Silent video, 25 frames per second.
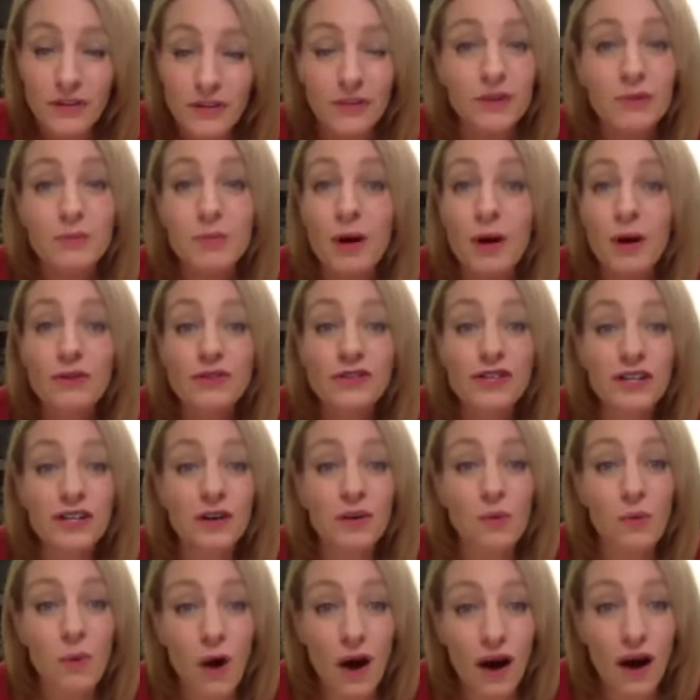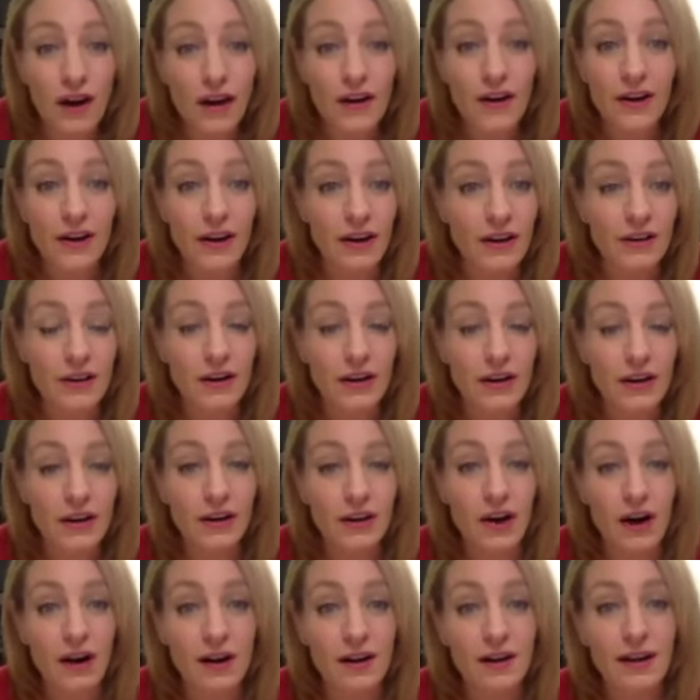you could poach it in water and onion and
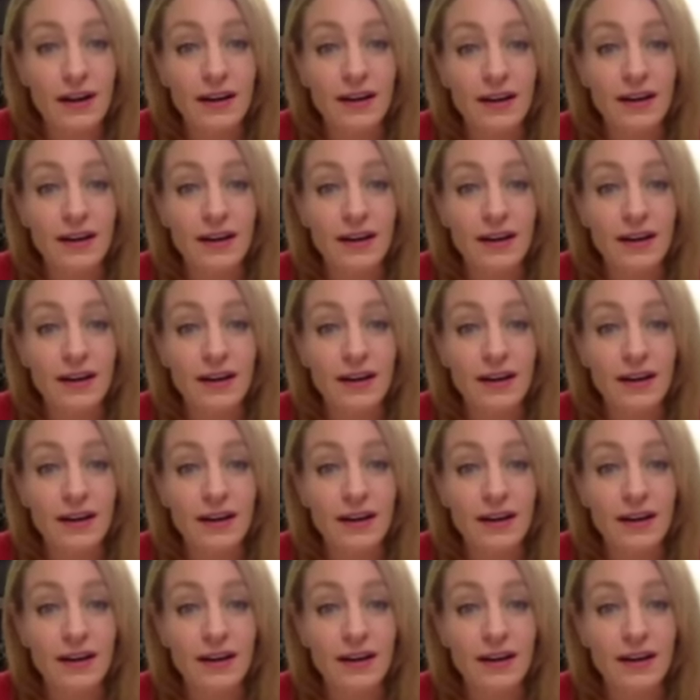garlic.